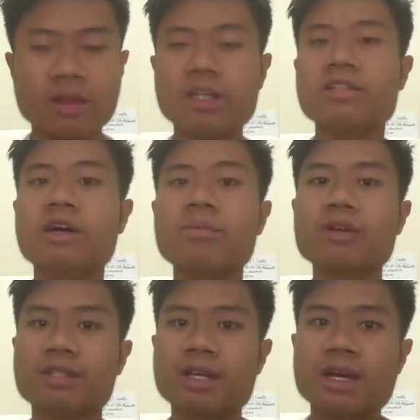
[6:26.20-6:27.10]
These
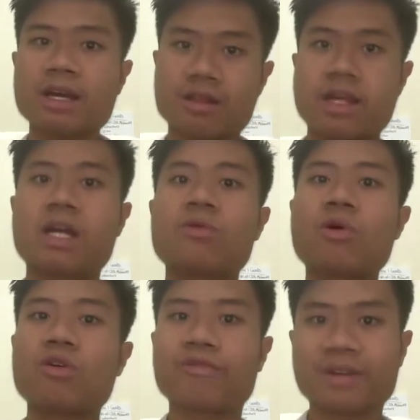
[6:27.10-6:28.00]
numbers, they
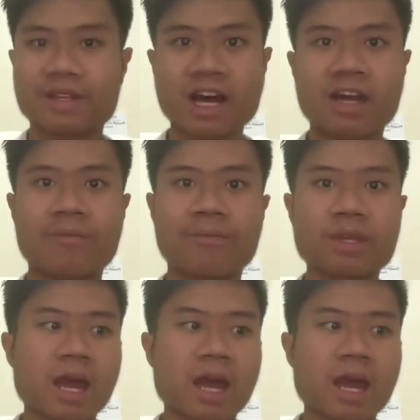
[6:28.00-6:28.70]
grow over time.